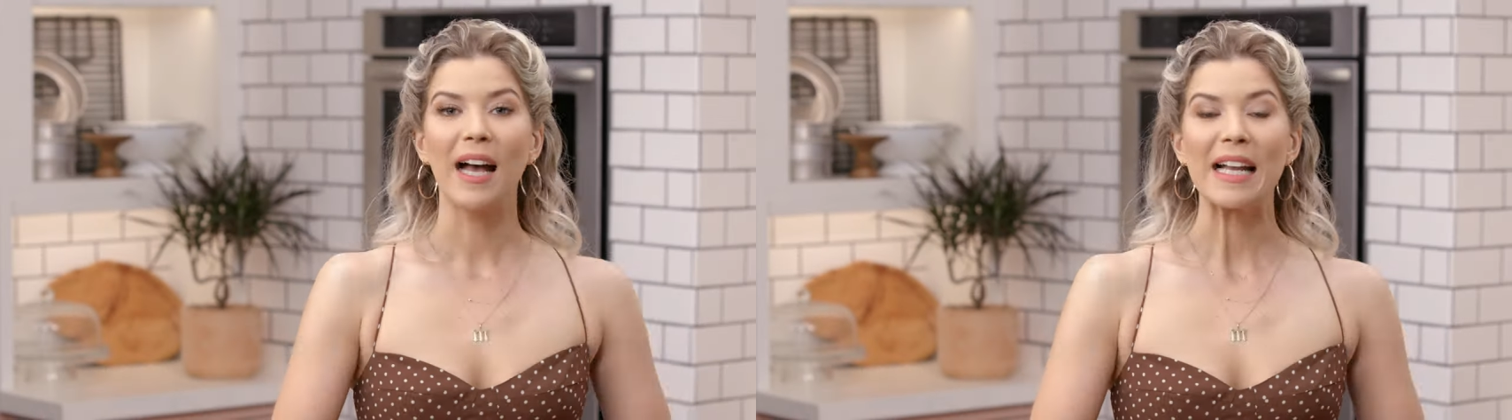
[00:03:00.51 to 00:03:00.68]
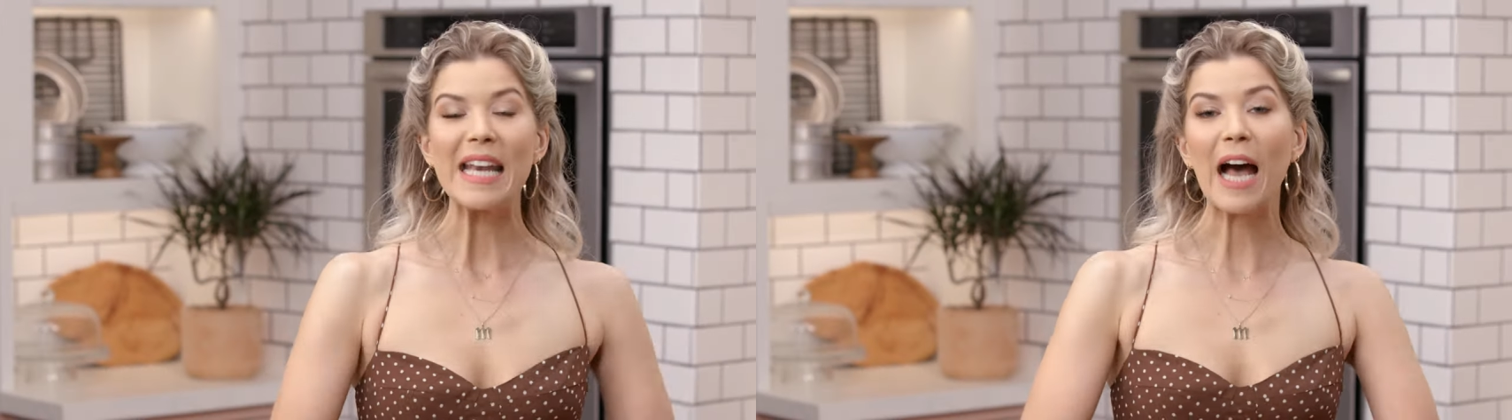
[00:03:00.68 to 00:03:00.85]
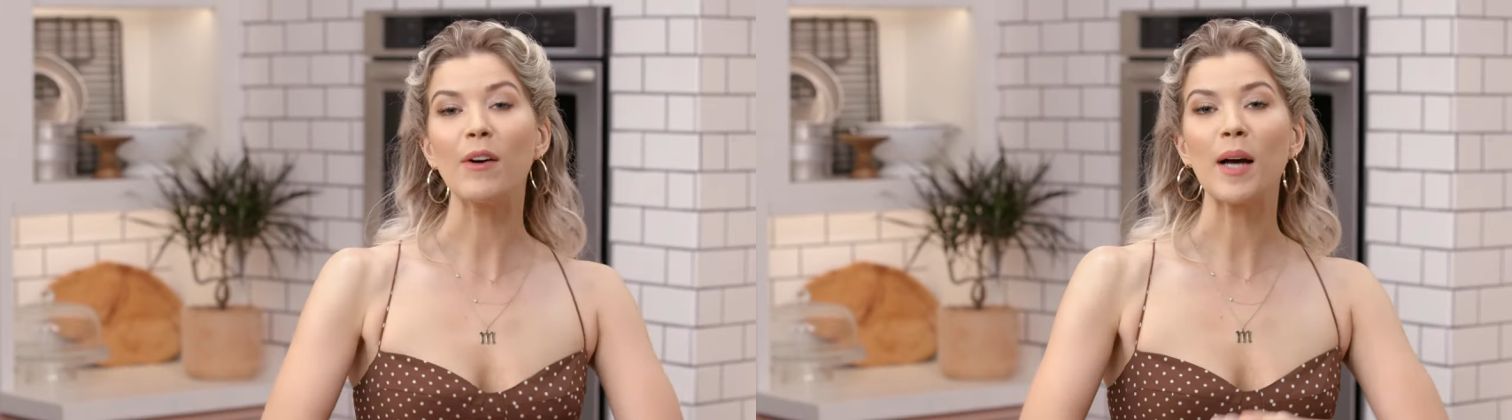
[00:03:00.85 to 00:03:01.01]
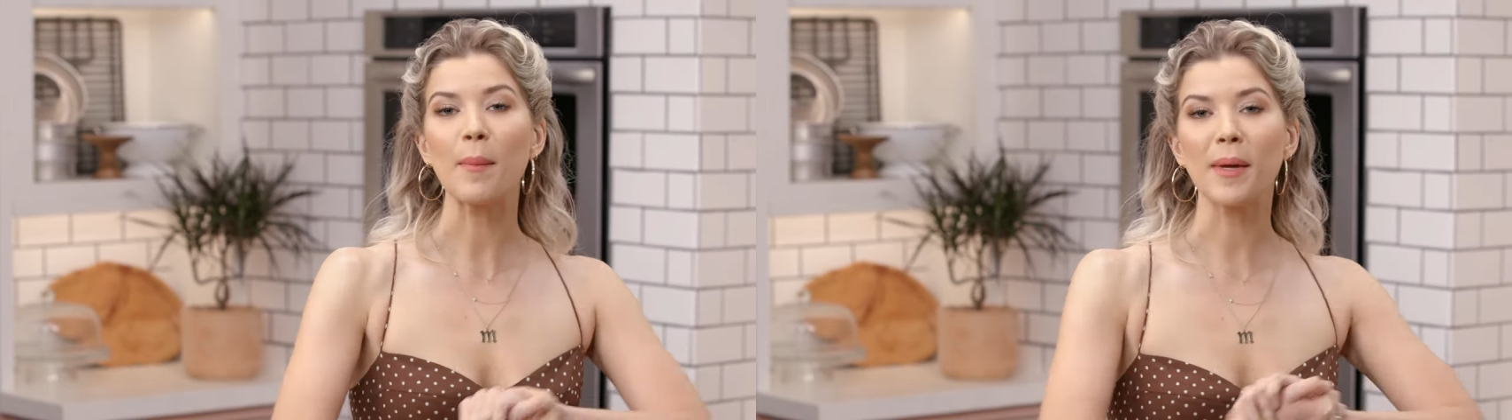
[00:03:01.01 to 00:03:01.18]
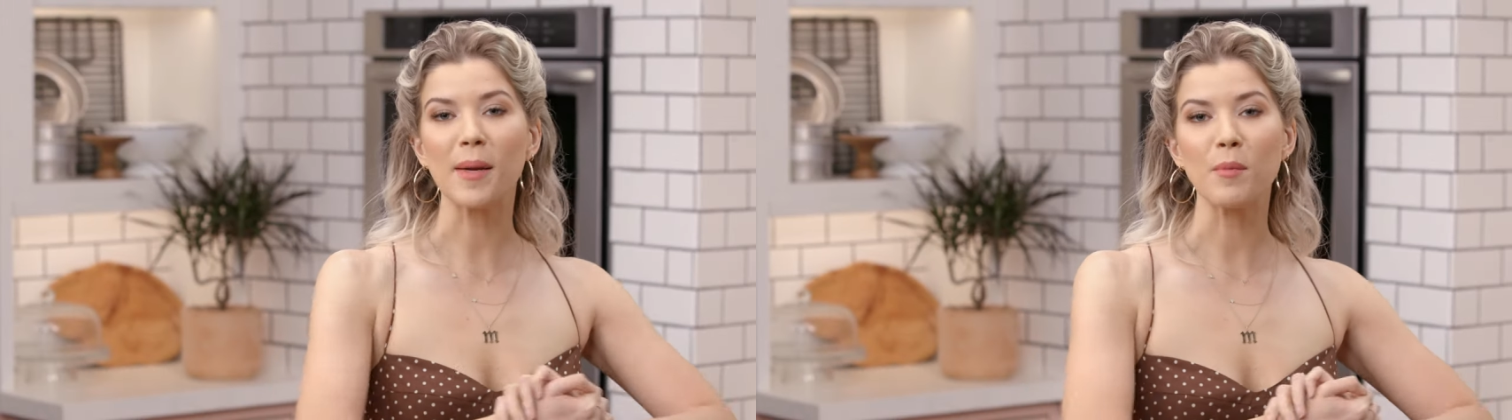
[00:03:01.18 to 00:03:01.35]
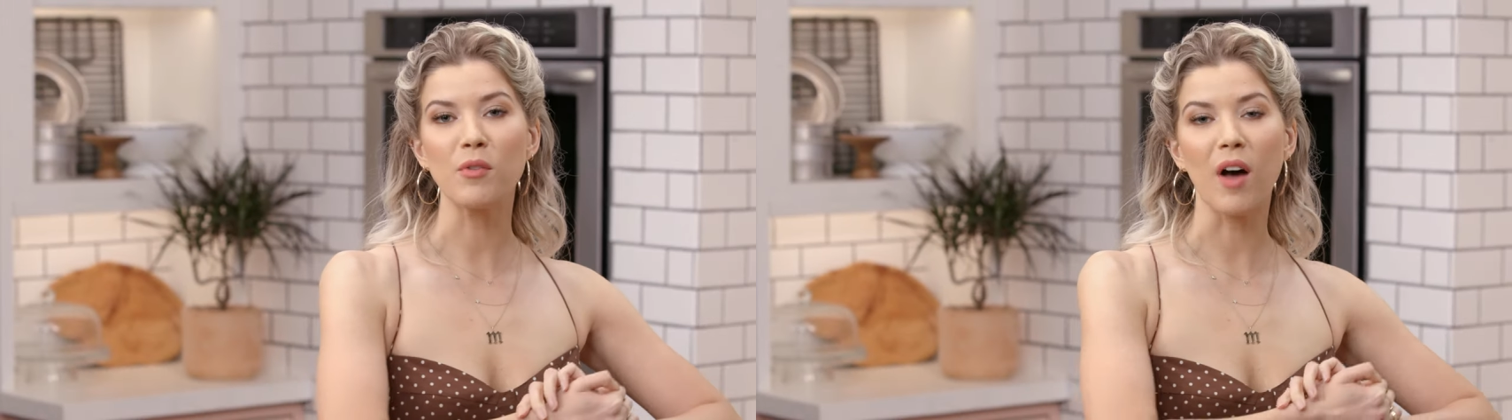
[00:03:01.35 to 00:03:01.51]
Now I'm
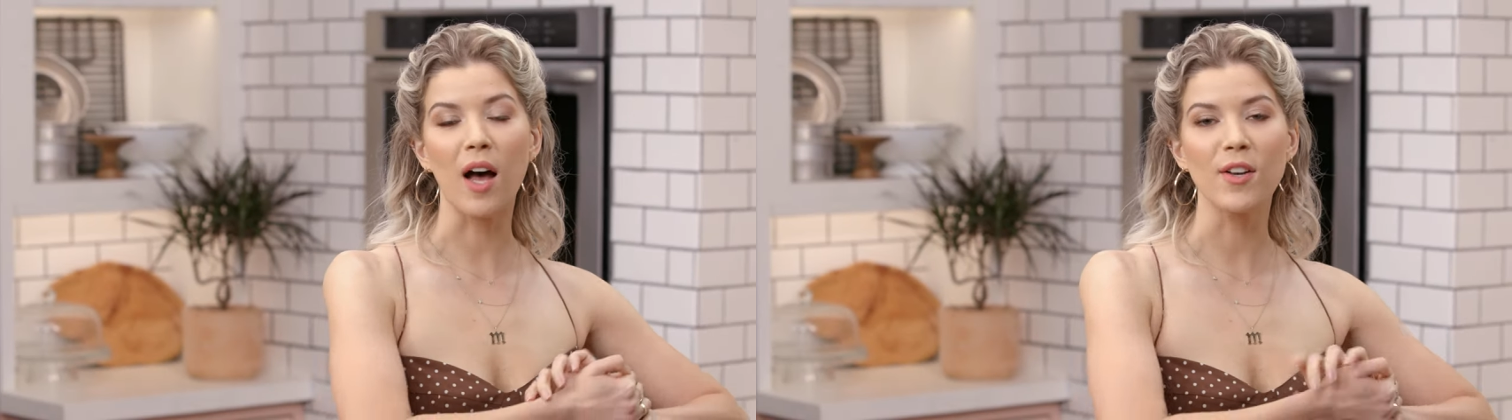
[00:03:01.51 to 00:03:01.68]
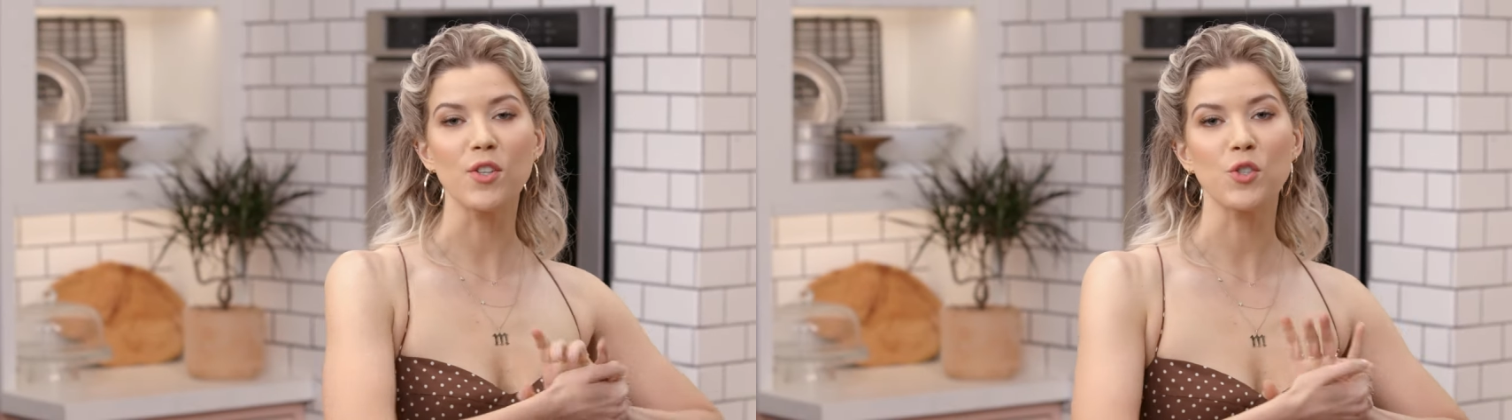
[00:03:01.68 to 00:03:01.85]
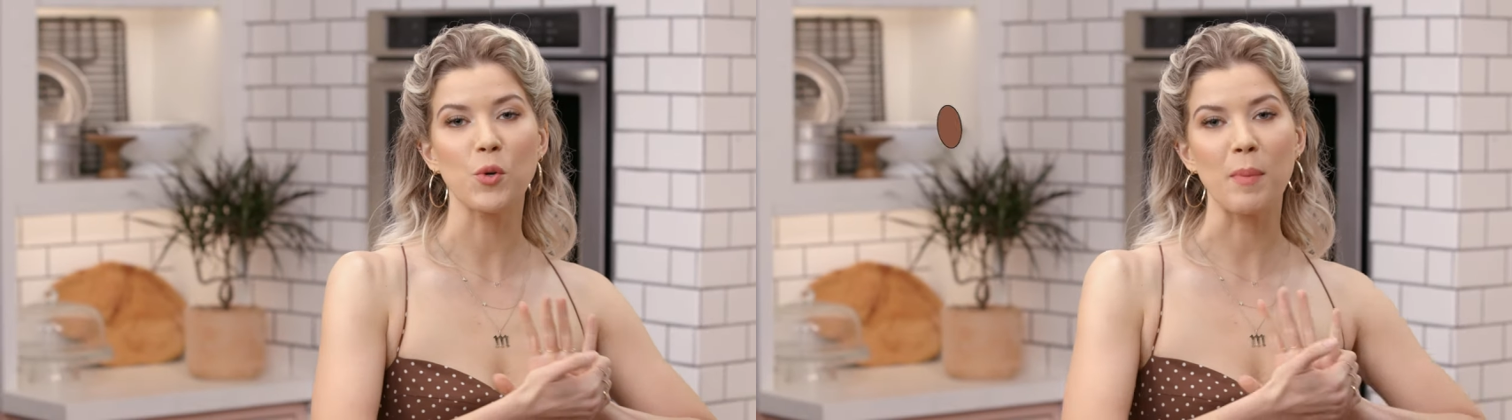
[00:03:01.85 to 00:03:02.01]
gonna move on to